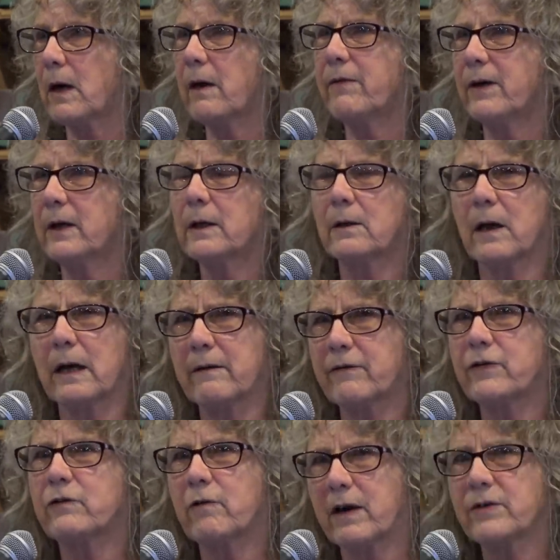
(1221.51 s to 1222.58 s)
I think a lot of
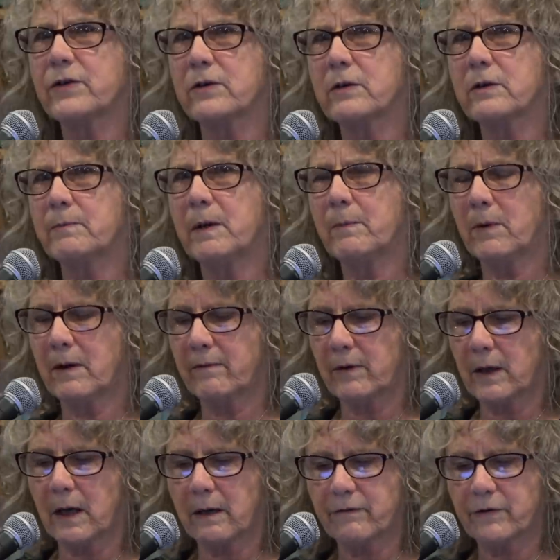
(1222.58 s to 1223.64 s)
stresses. People have a
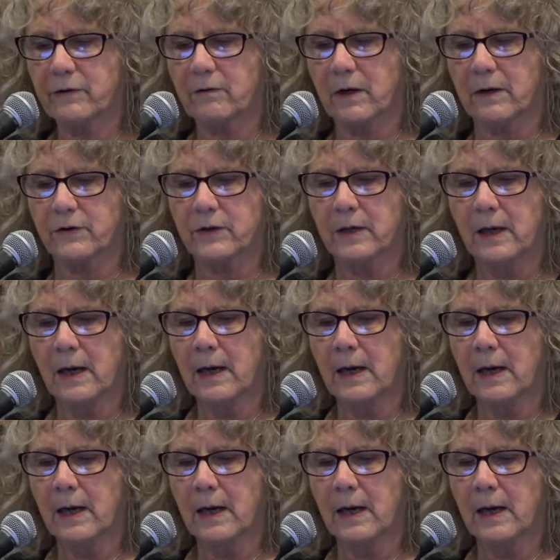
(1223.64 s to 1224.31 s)
lot of stress.